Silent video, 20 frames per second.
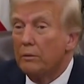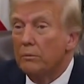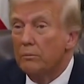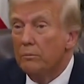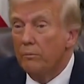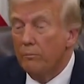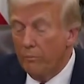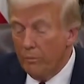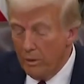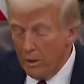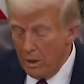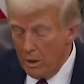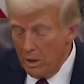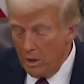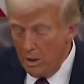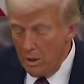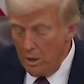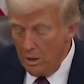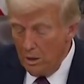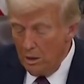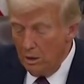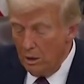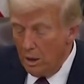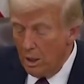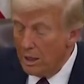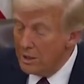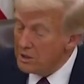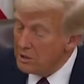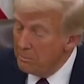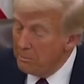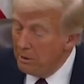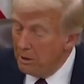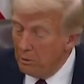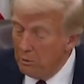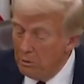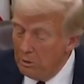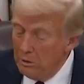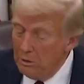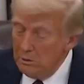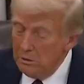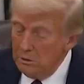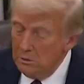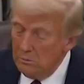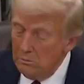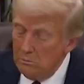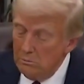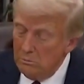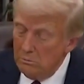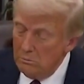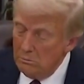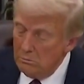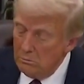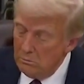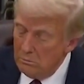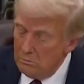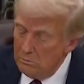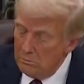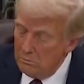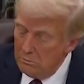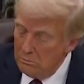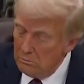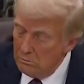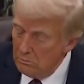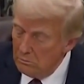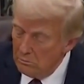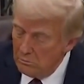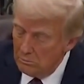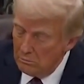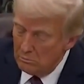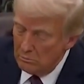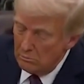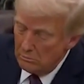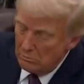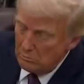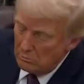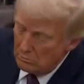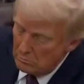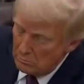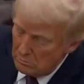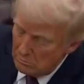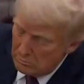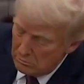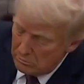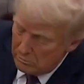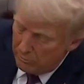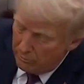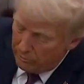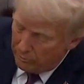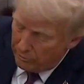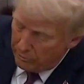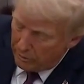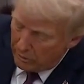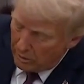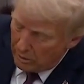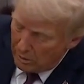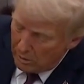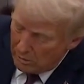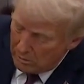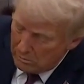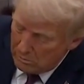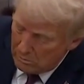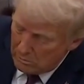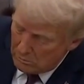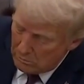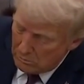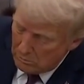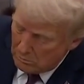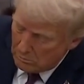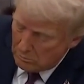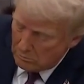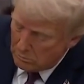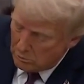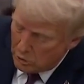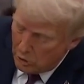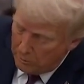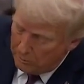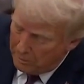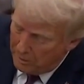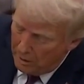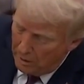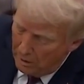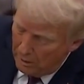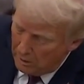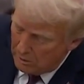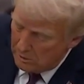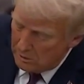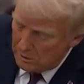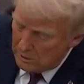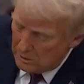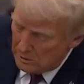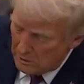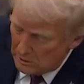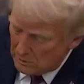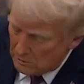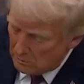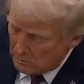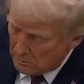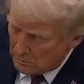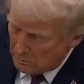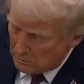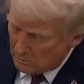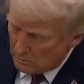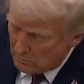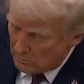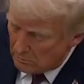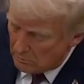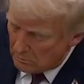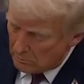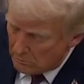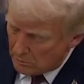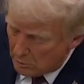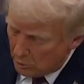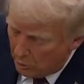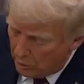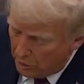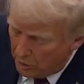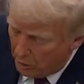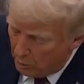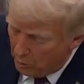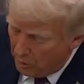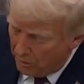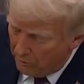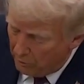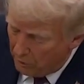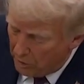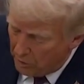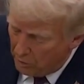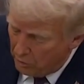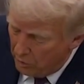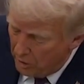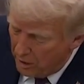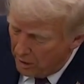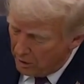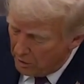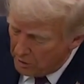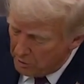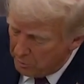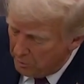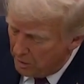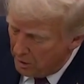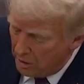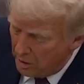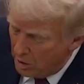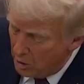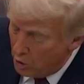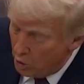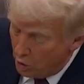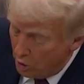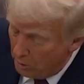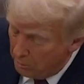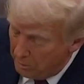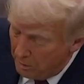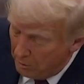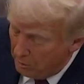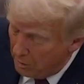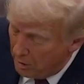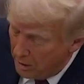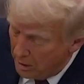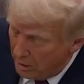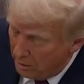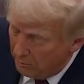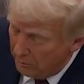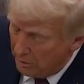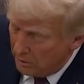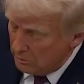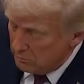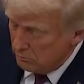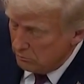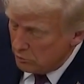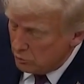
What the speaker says: The administration claims that individuals who are in the U.S. temporarily or illegally are not subject to U.S. jurisdiction.